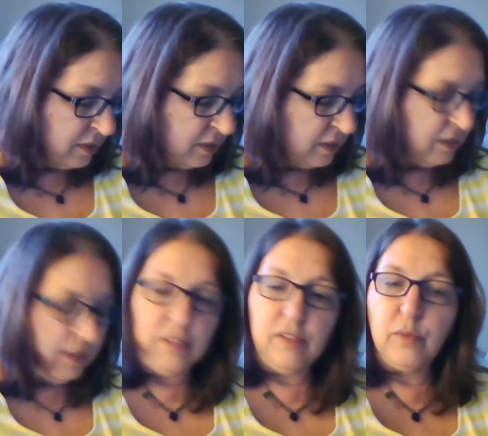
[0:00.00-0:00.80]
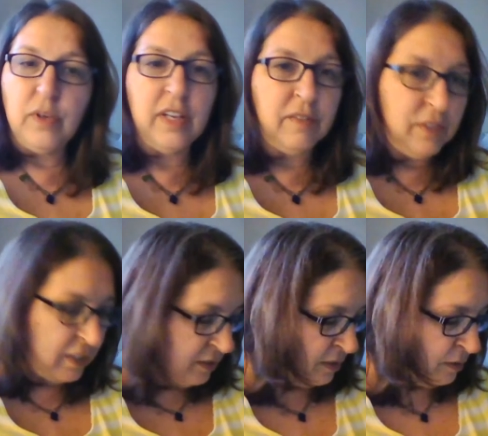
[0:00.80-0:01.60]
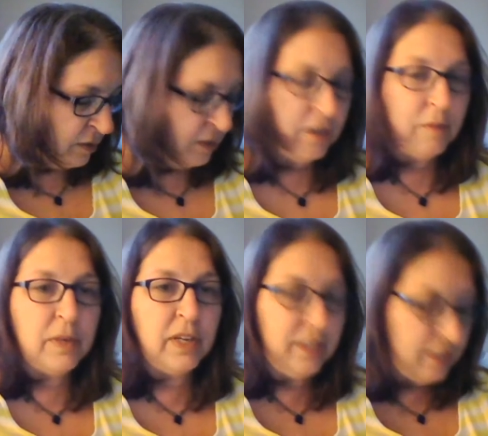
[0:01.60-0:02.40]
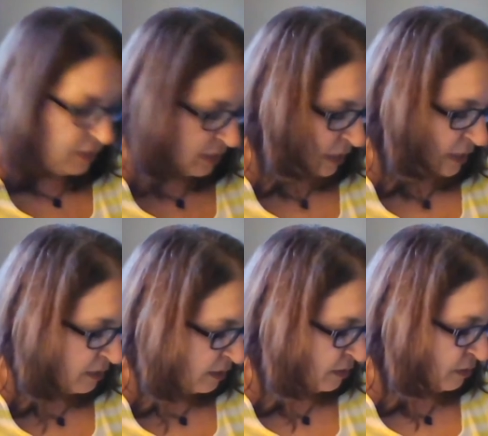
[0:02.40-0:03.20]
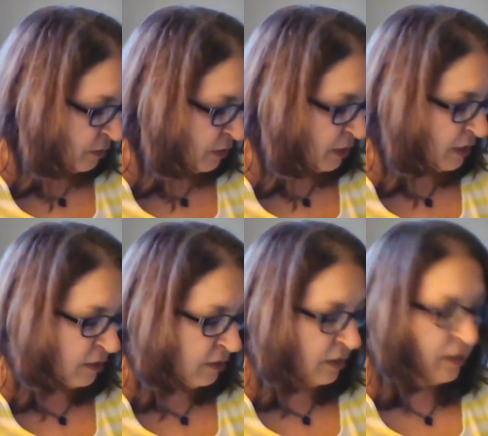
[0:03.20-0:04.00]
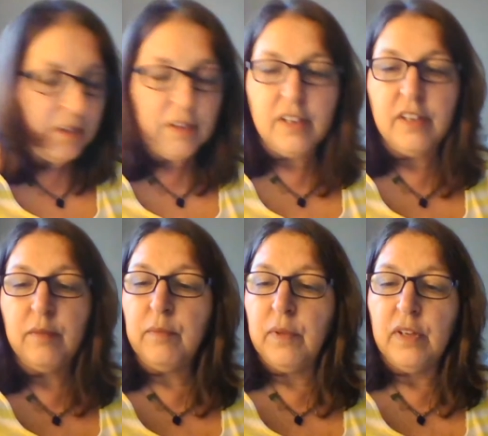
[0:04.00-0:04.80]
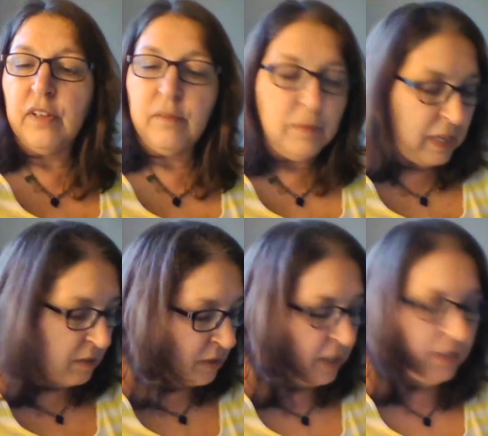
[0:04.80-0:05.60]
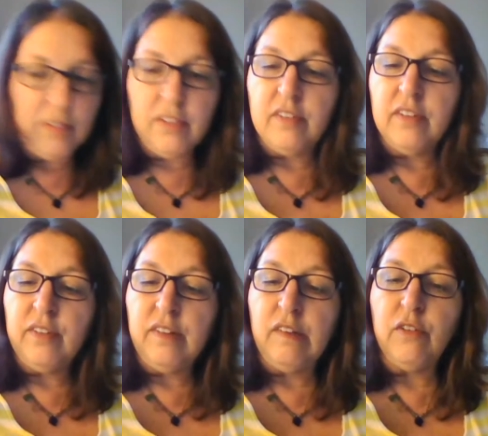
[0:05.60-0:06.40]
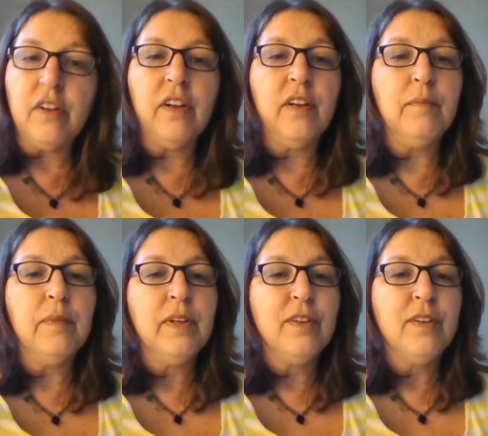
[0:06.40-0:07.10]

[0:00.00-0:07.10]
And we have down here my kitty cat. I don't know if you can hear him meowing because it's his dinner time.